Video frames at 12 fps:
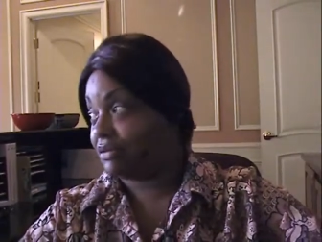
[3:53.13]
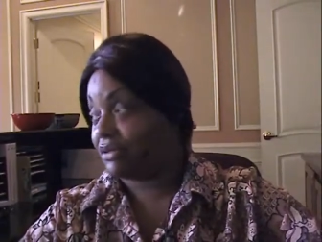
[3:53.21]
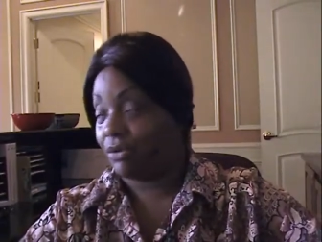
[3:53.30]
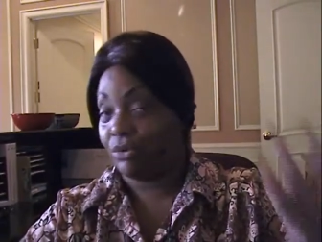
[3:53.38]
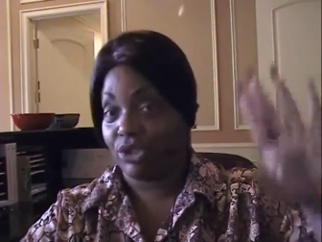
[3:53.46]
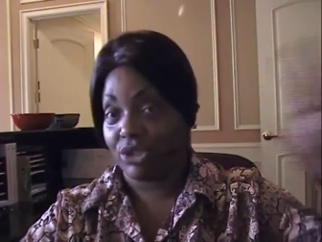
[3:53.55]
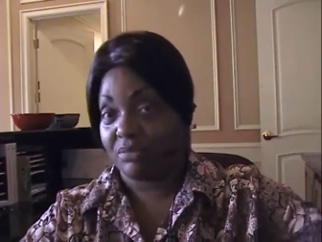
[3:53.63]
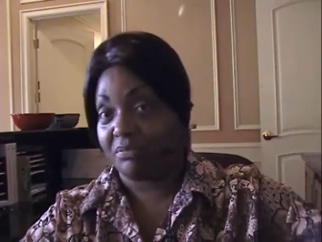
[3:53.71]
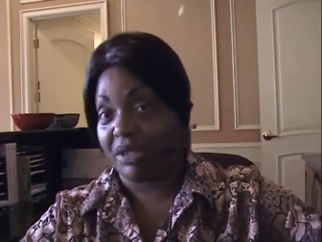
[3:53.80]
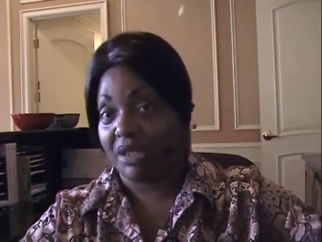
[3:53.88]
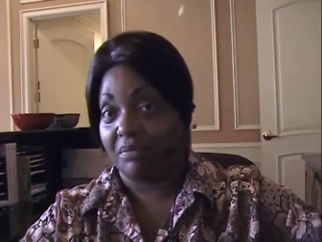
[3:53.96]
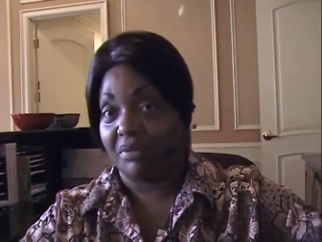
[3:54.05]
Don't just
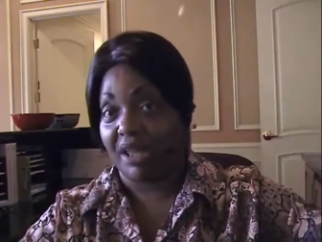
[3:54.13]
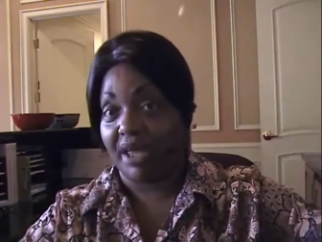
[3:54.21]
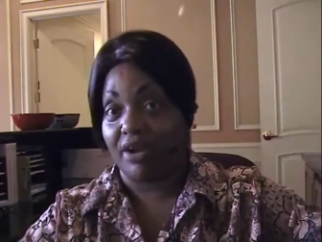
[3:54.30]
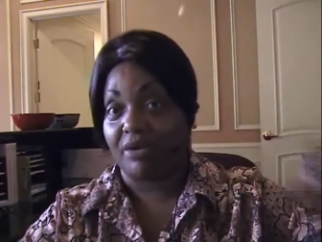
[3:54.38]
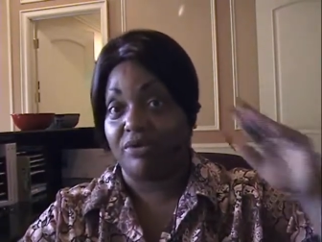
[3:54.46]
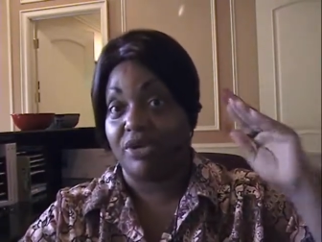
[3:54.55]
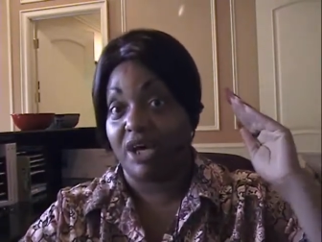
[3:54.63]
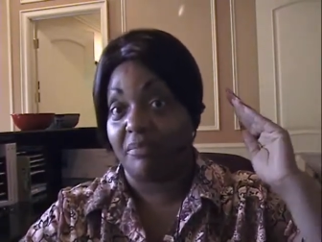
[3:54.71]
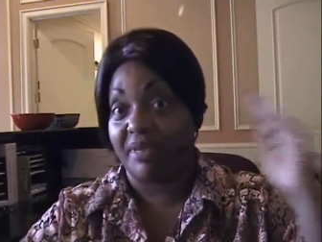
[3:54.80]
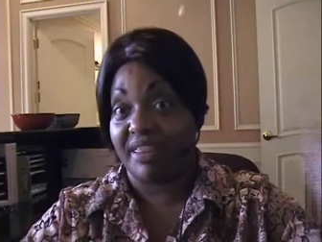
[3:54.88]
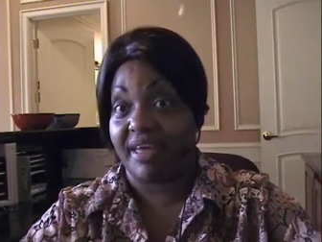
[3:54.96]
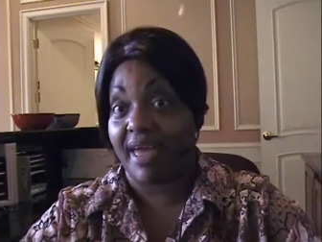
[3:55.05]
be a player, you gotta
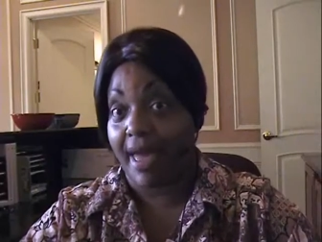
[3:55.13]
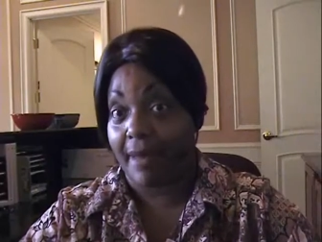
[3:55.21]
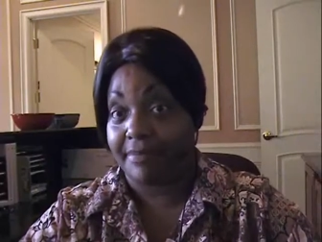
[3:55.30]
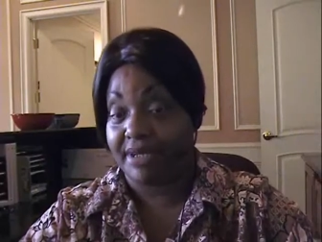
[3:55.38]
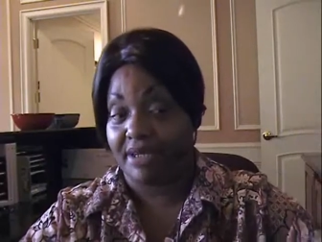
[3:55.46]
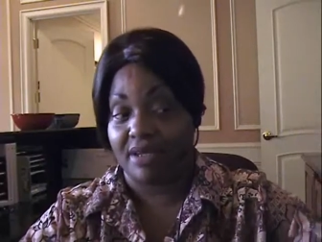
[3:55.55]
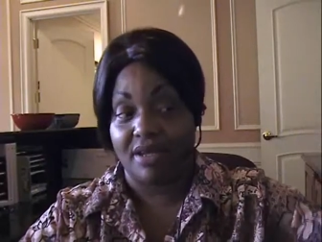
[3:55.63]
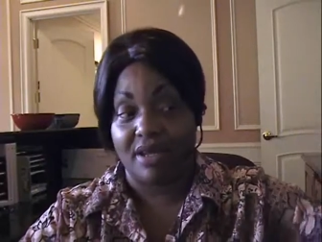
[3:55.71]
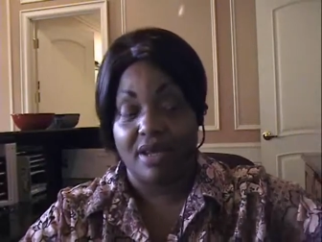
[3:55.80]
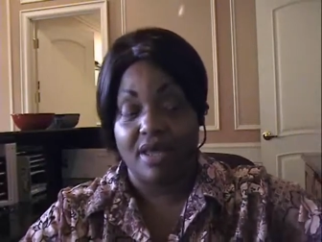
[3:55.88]
be the captain.